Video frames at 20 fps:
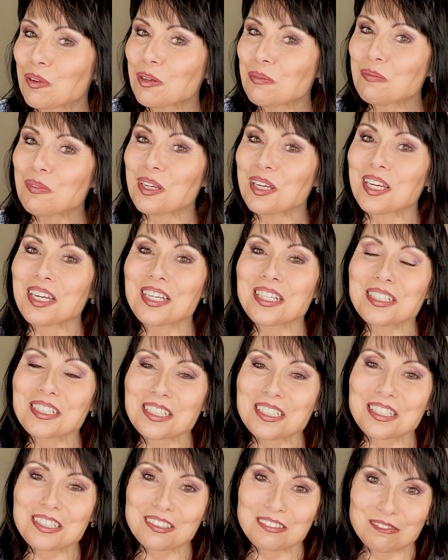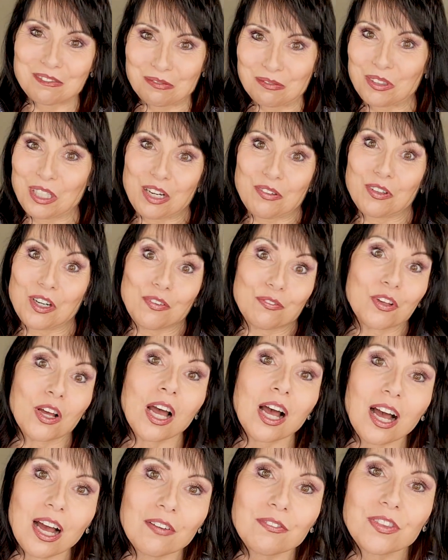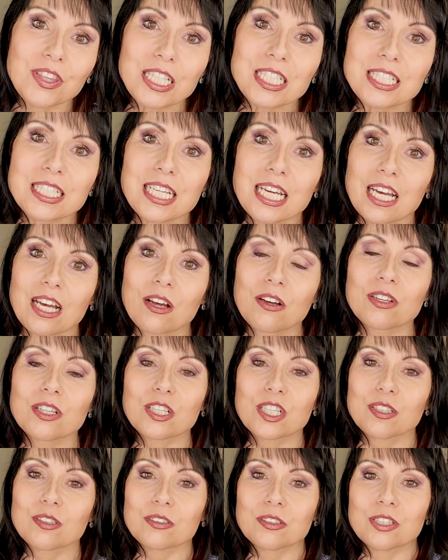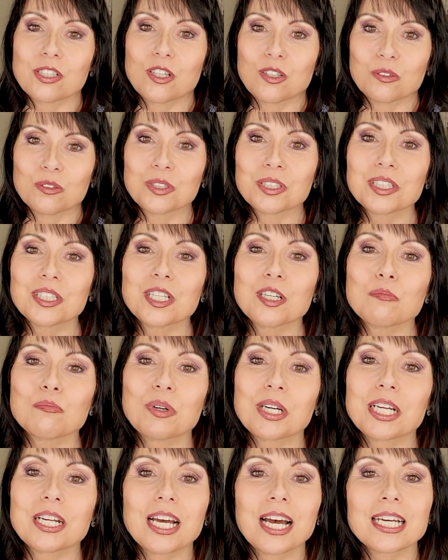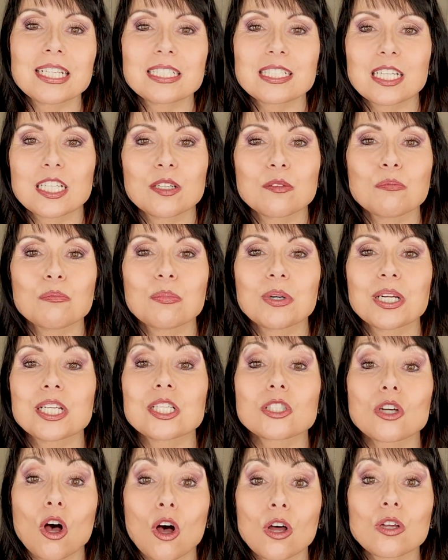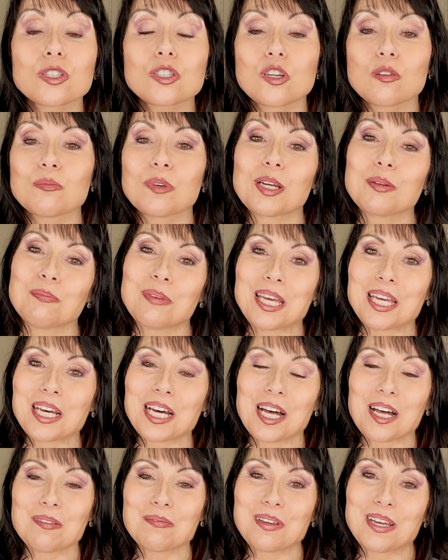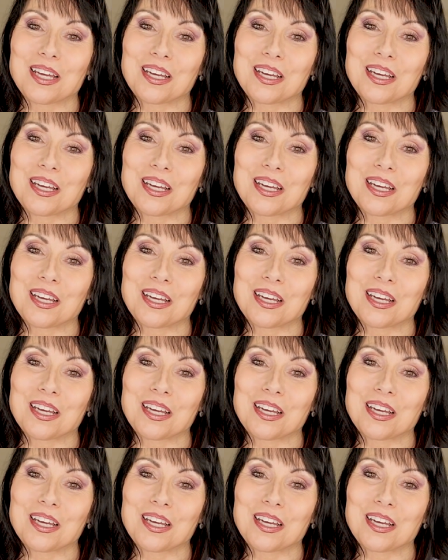bit me because whatever, I've, I've been down and I, you know, but I said, but it's also my makeup.